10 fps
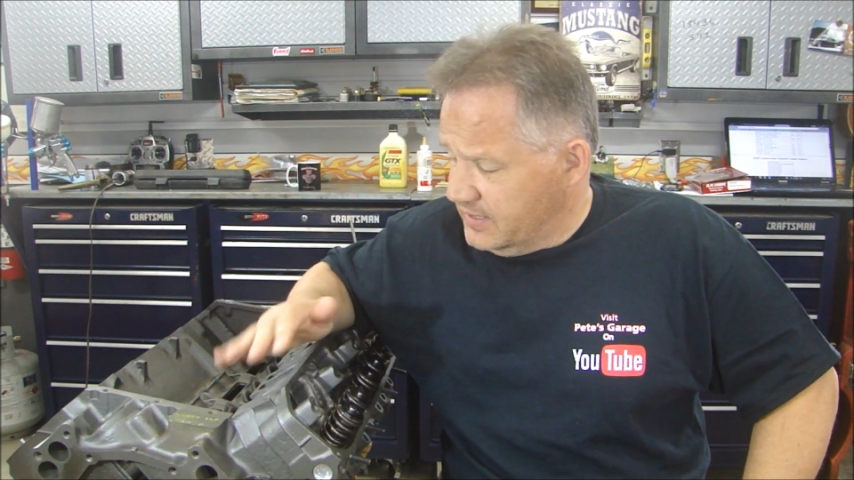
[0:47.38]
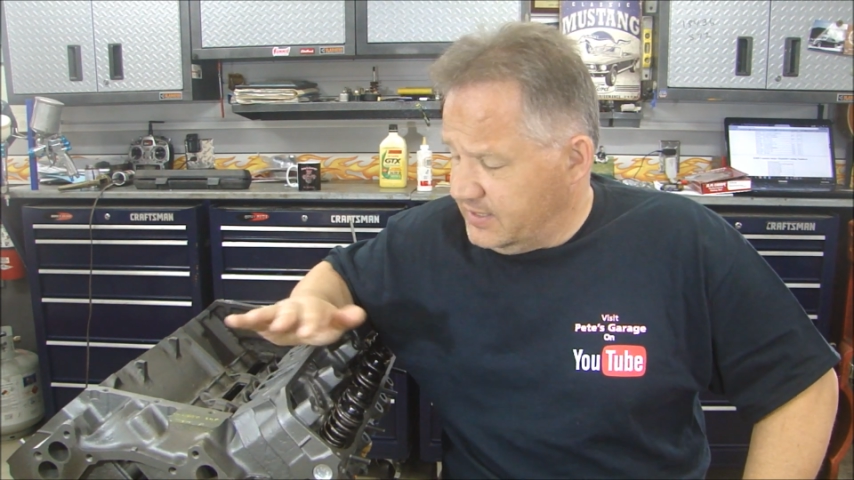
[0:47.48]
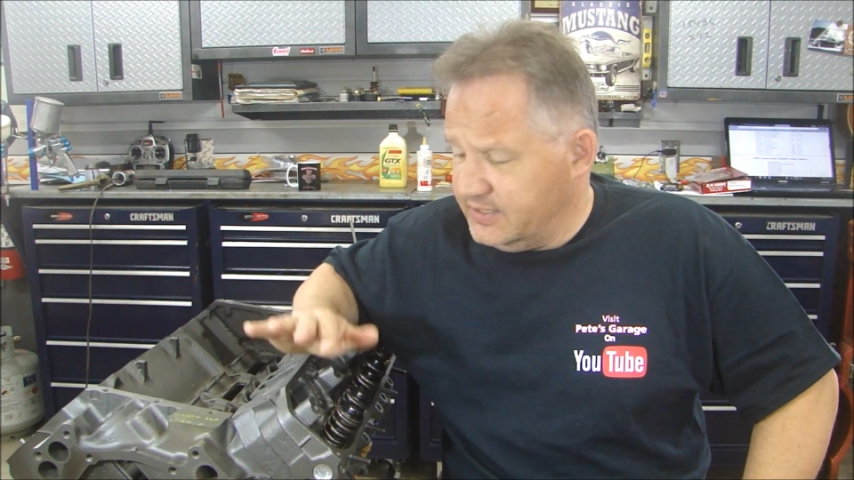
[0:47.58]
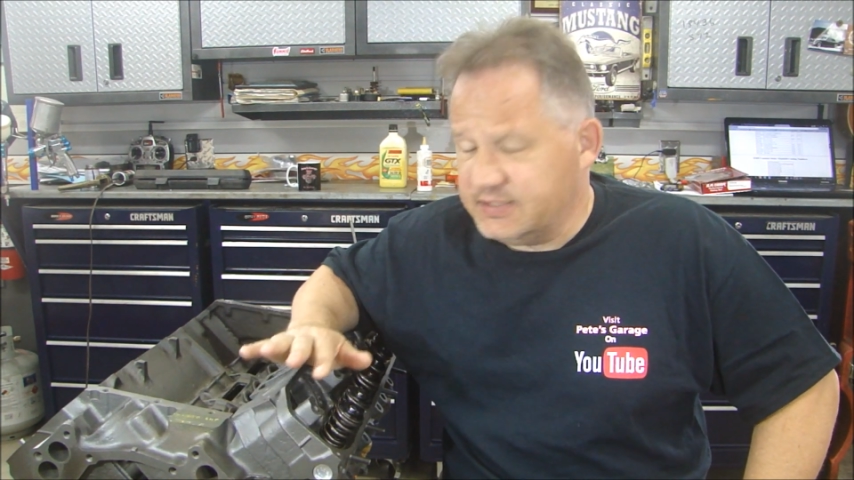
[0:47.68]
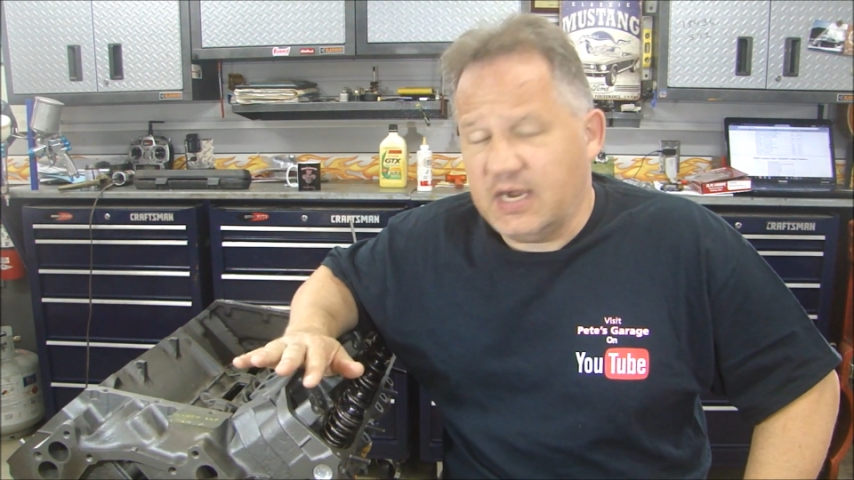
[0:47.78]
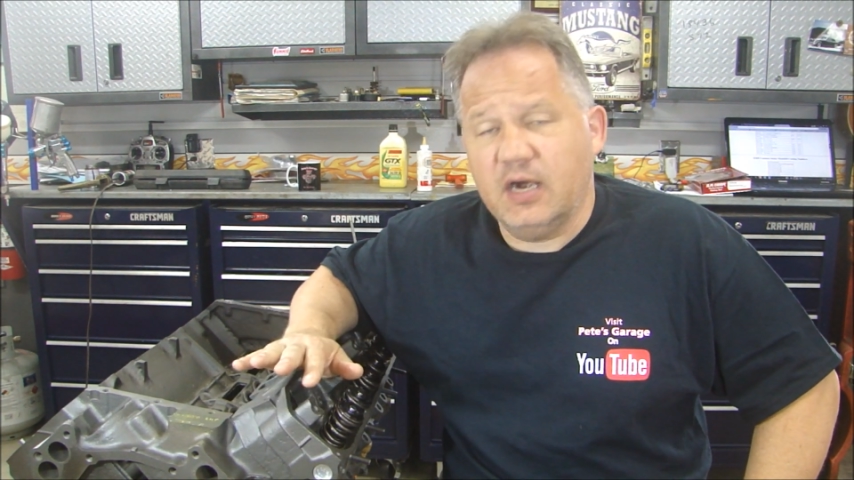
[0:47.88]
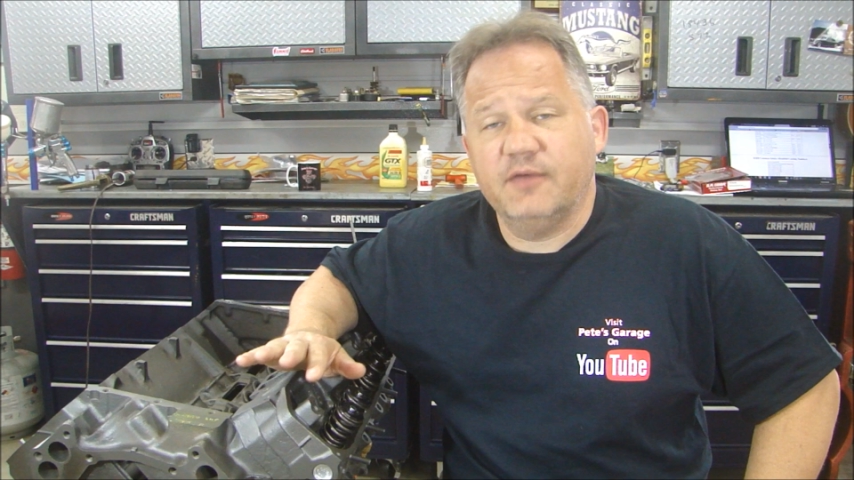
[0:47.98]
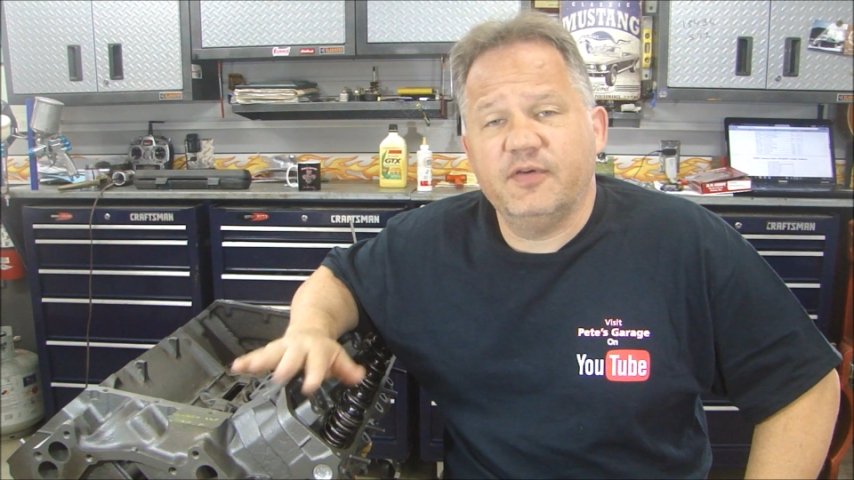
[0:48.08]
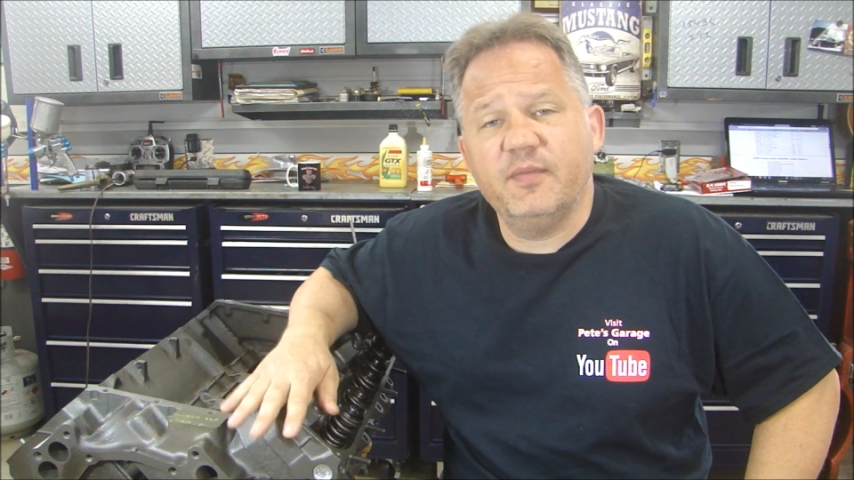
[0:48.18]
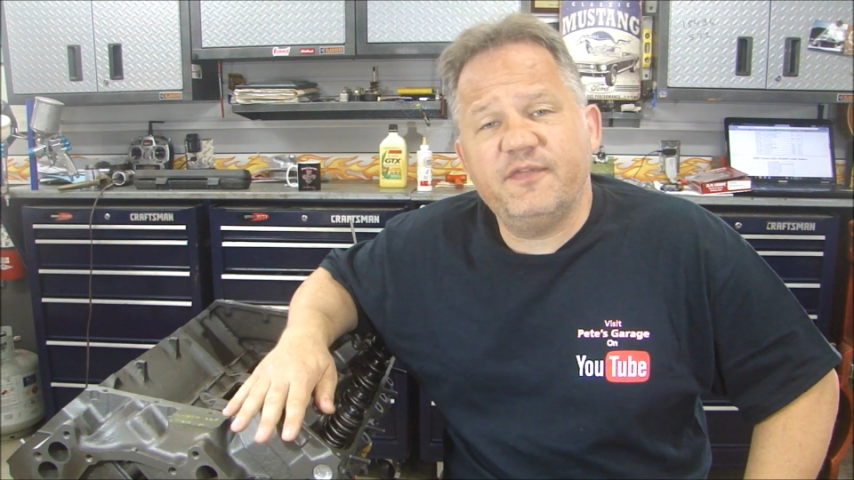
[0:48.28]
These are
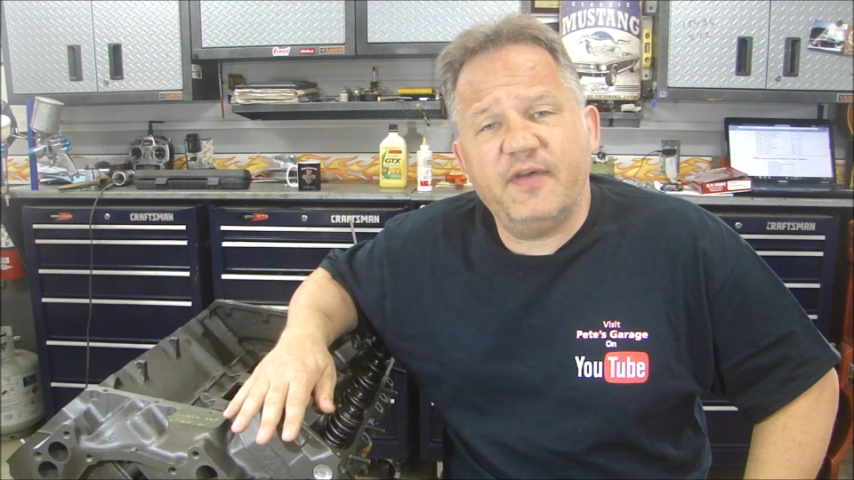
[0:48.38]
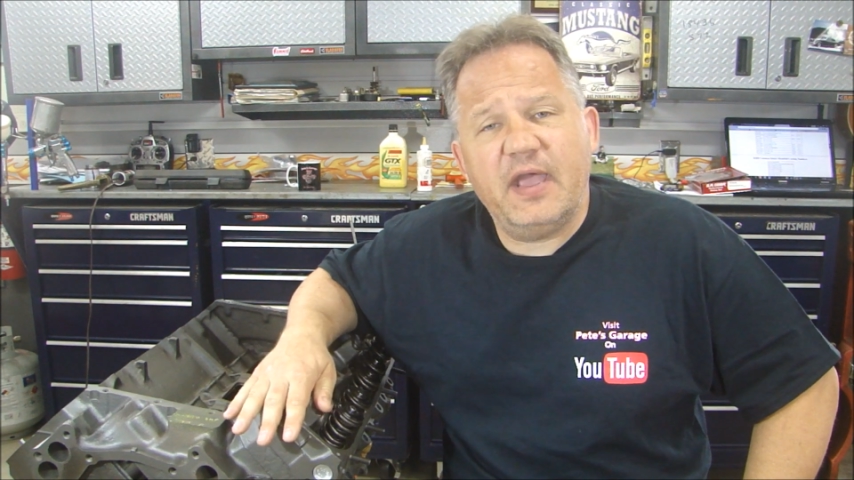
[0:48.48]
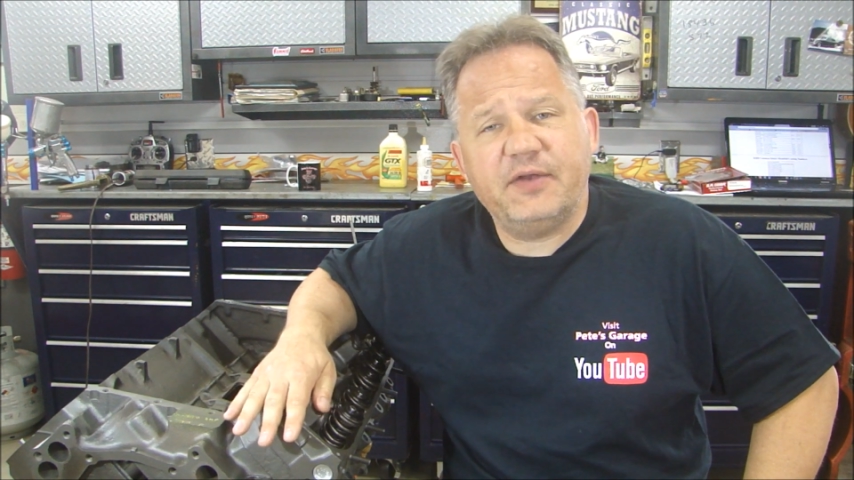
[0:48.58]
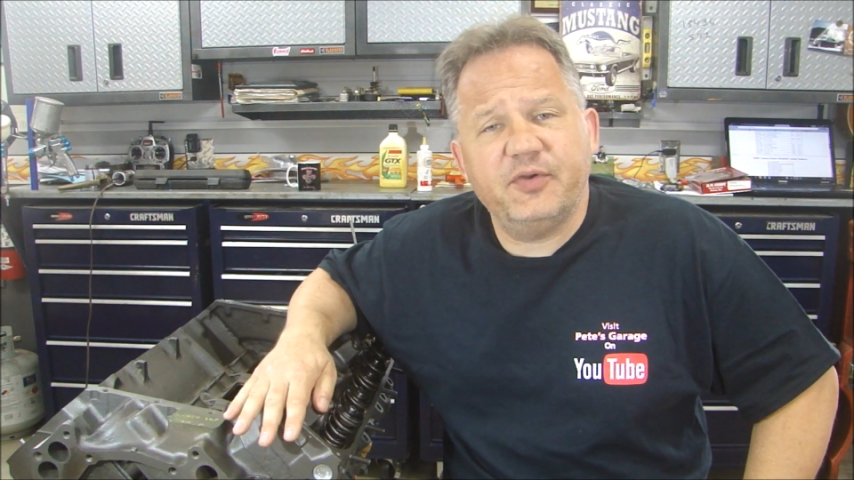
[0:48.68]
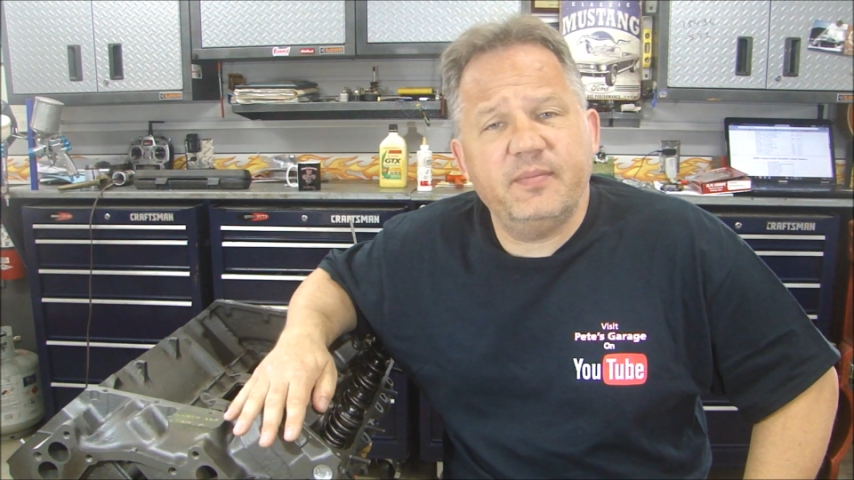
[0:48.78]
from the factory,